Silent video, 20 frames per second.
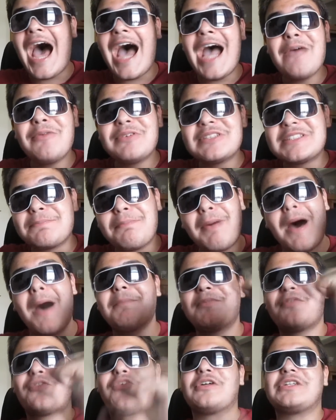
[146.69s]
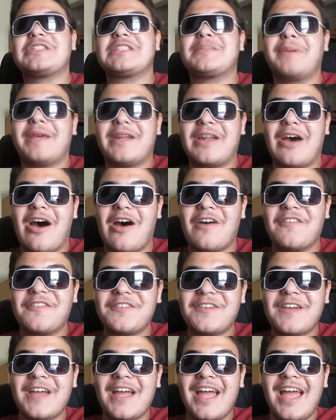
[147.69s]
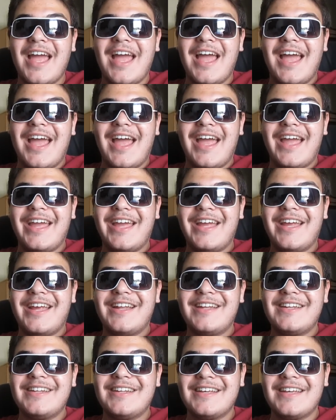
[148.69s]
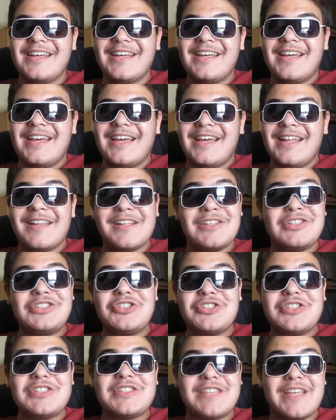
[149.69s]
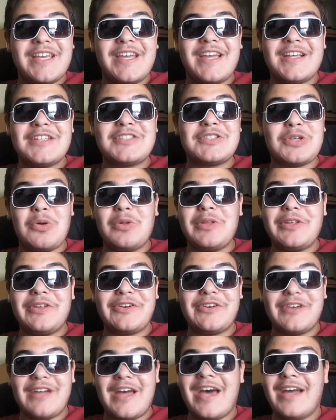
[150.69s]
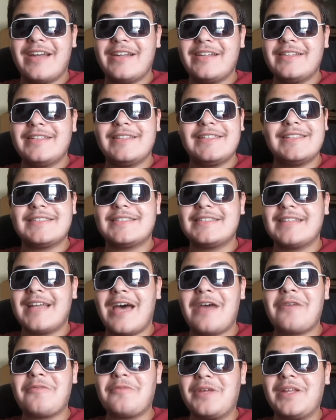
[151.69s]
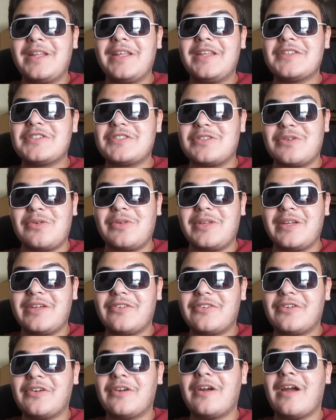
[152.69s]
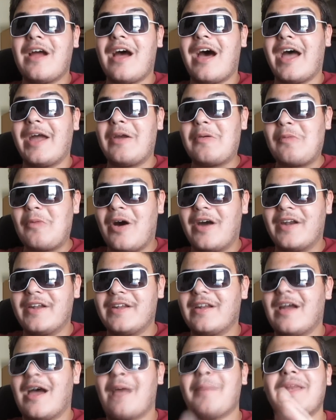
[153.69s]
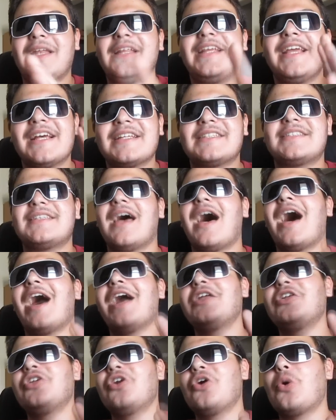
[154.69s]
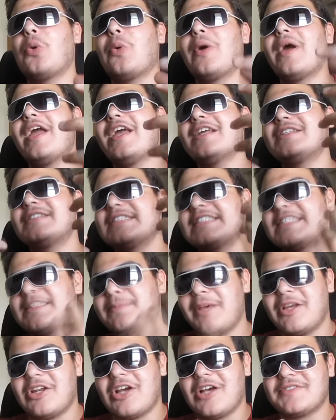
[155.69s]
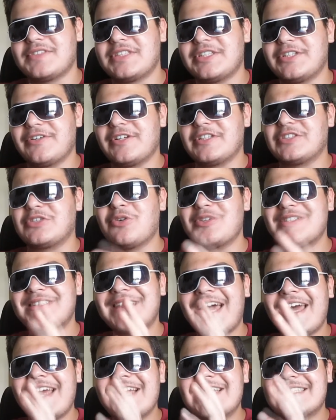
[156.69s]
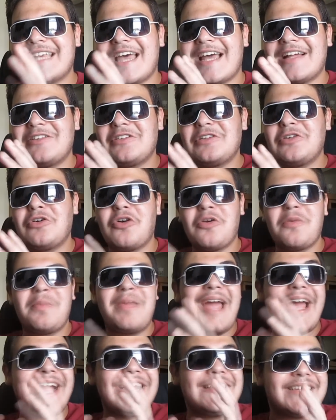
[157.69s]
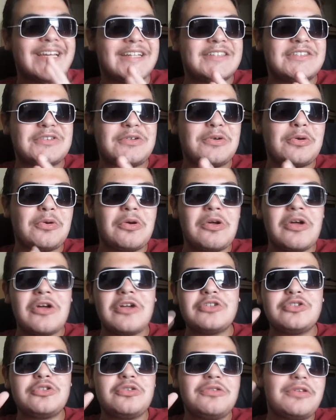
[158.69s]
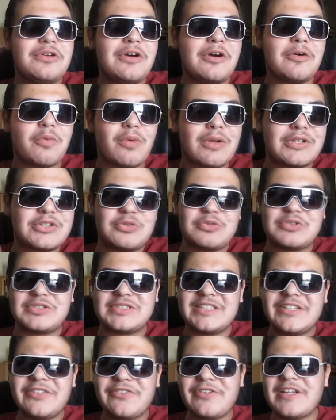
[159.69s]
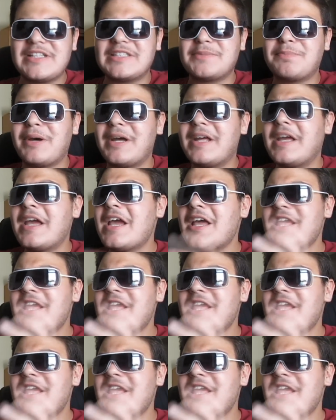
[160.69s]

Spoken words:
I was pumped for a spinoff. And let's just say Soul Eater Knot is not really the Soul Eater I wanted. I mean, yes, I know it's a spin-off series, so it's not exactly going to be identical to the original series, but